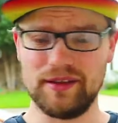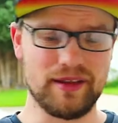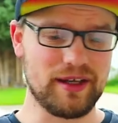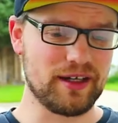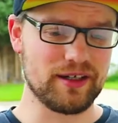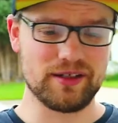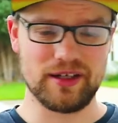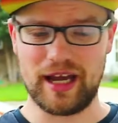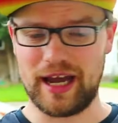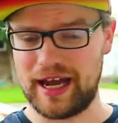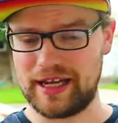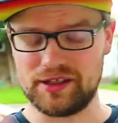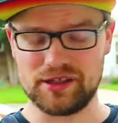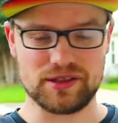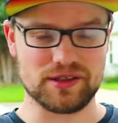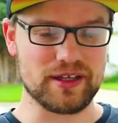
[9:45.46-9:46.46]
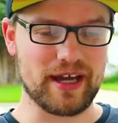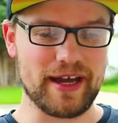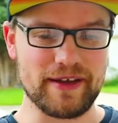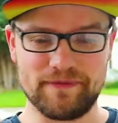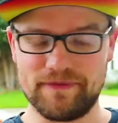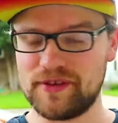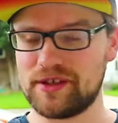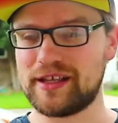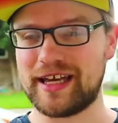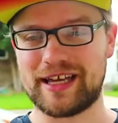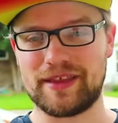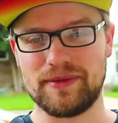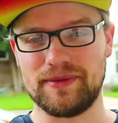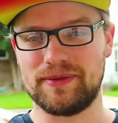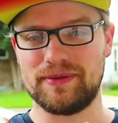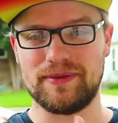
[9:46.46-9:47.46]
There, I just I feel
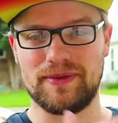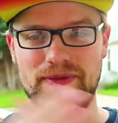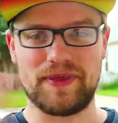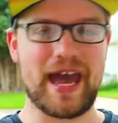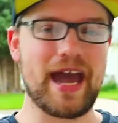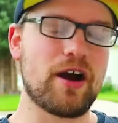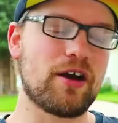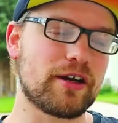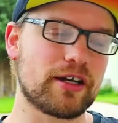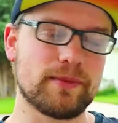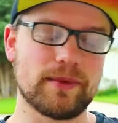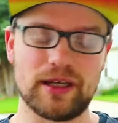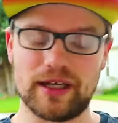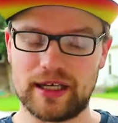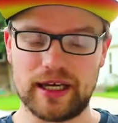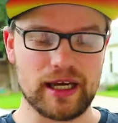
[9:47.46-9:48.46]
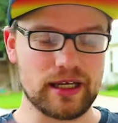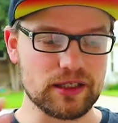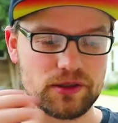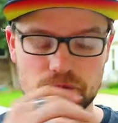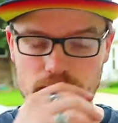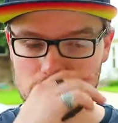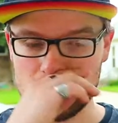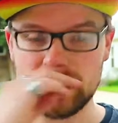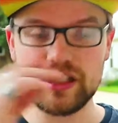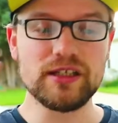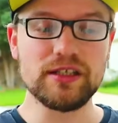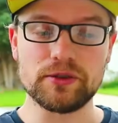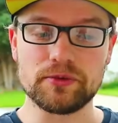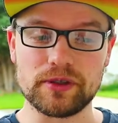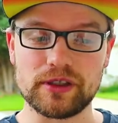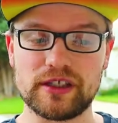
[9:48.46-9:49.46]
like that argument again is
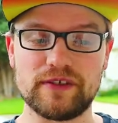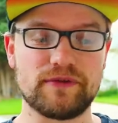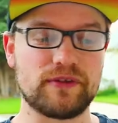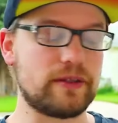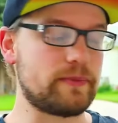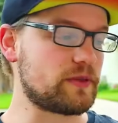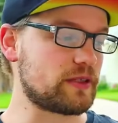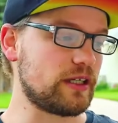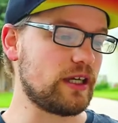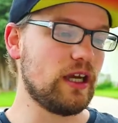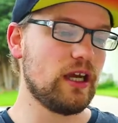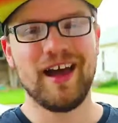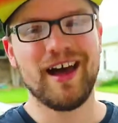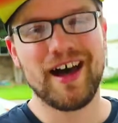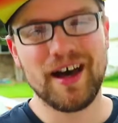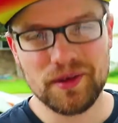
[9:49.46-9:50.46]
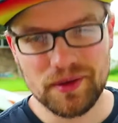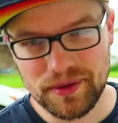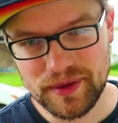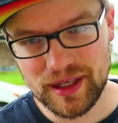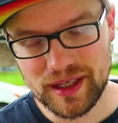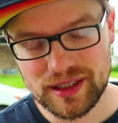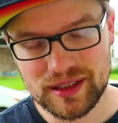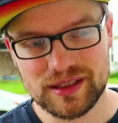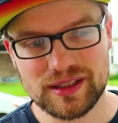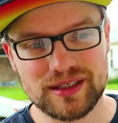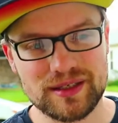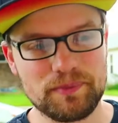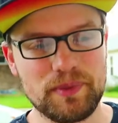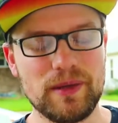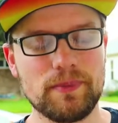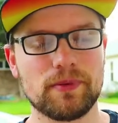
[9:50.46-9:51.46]
really, really flimsy. Other things
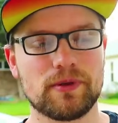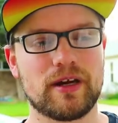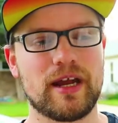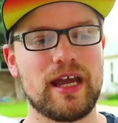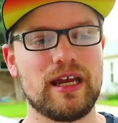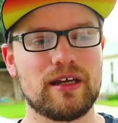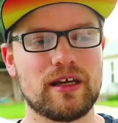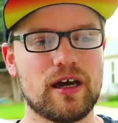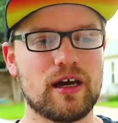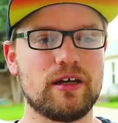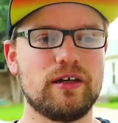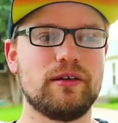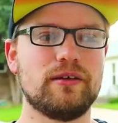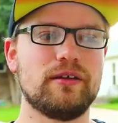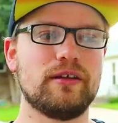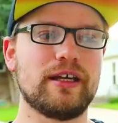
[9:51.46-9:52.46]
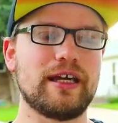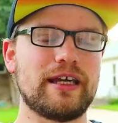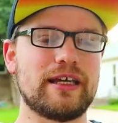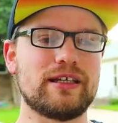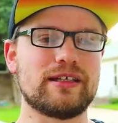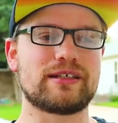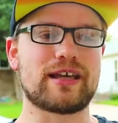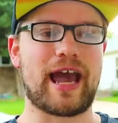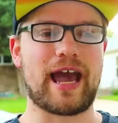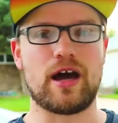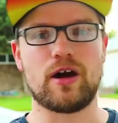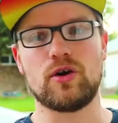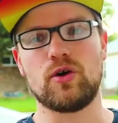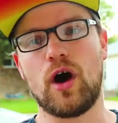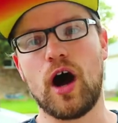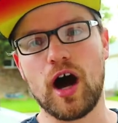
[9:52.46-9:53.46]
that people are hating on is
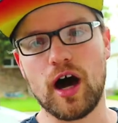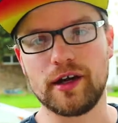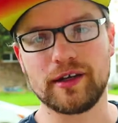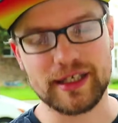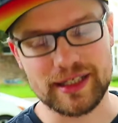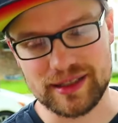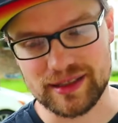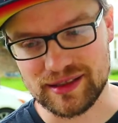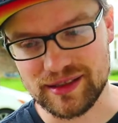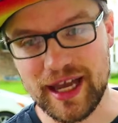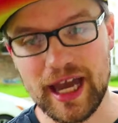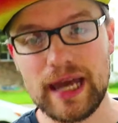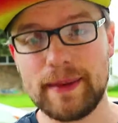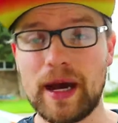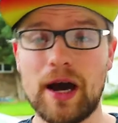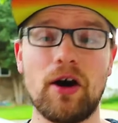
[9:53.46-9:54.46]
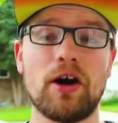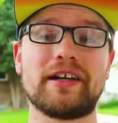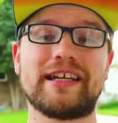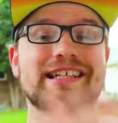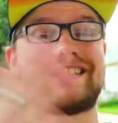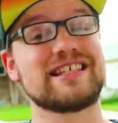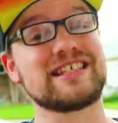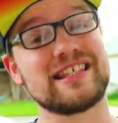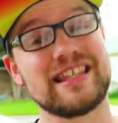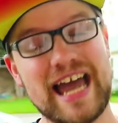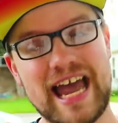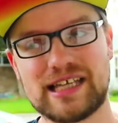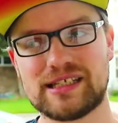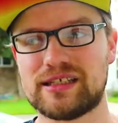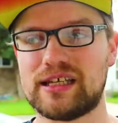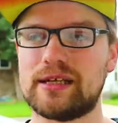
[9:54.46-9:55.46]
how Han gets his name, how Han gets his
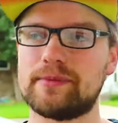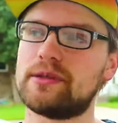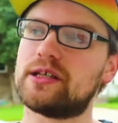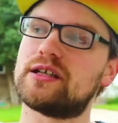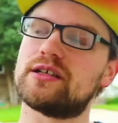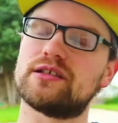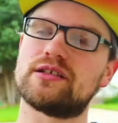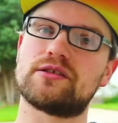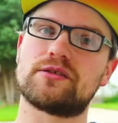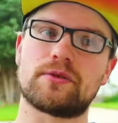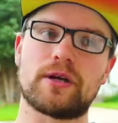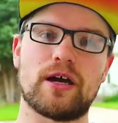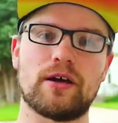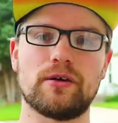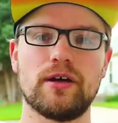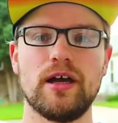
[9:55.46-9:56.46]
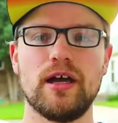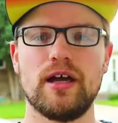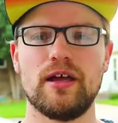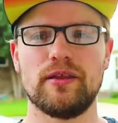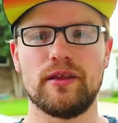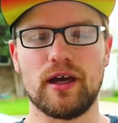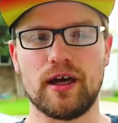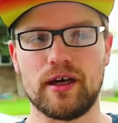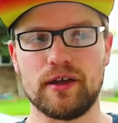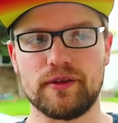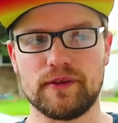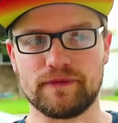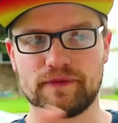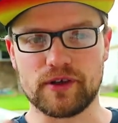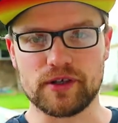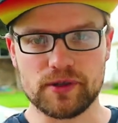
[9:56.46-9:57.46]
last name, because throughout uh,
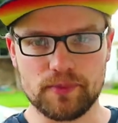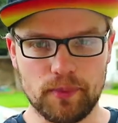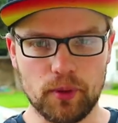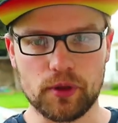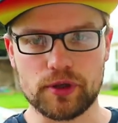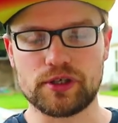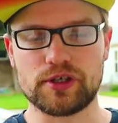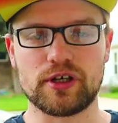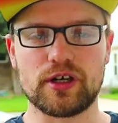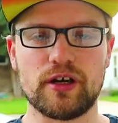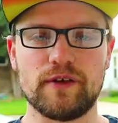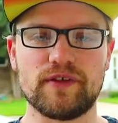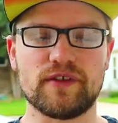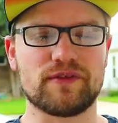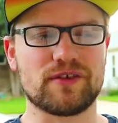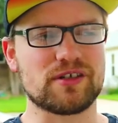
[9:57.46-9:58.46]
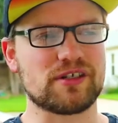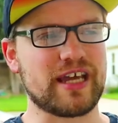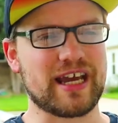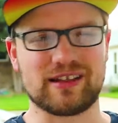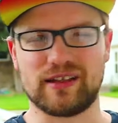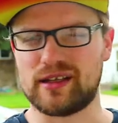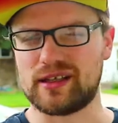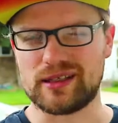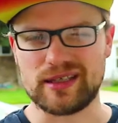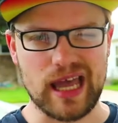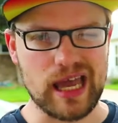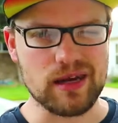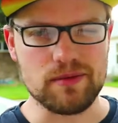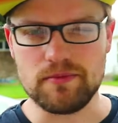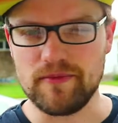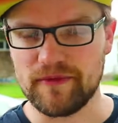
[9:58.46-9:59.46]
the first portion of the first act, like the
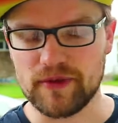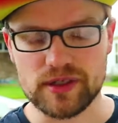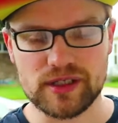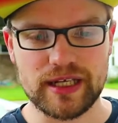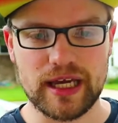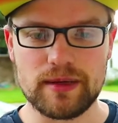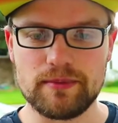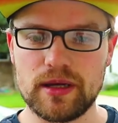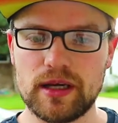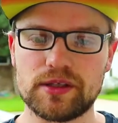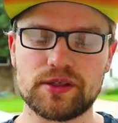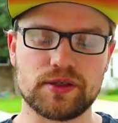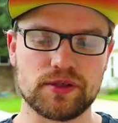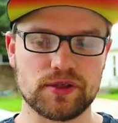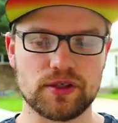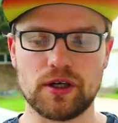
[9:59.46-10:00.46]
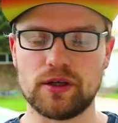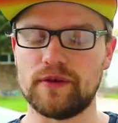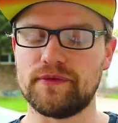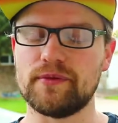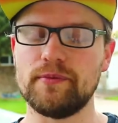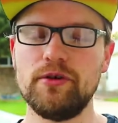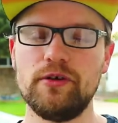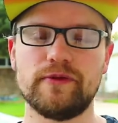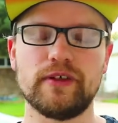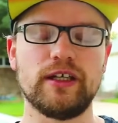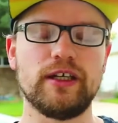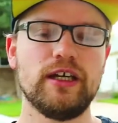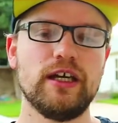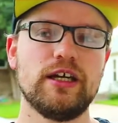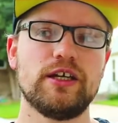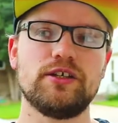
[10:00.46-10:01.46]
ten, first ten minutes or so of the
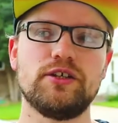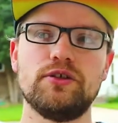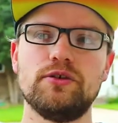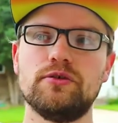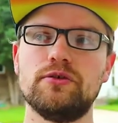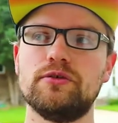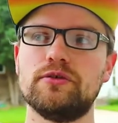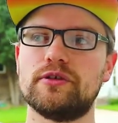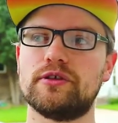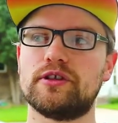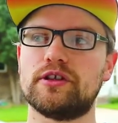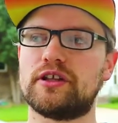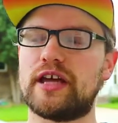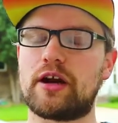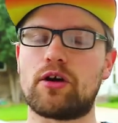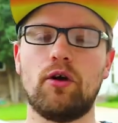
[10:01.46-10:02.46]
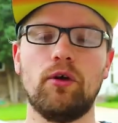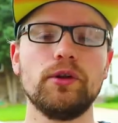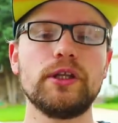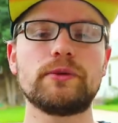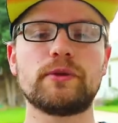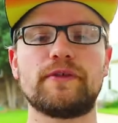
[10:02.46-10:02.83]
movie, you they're only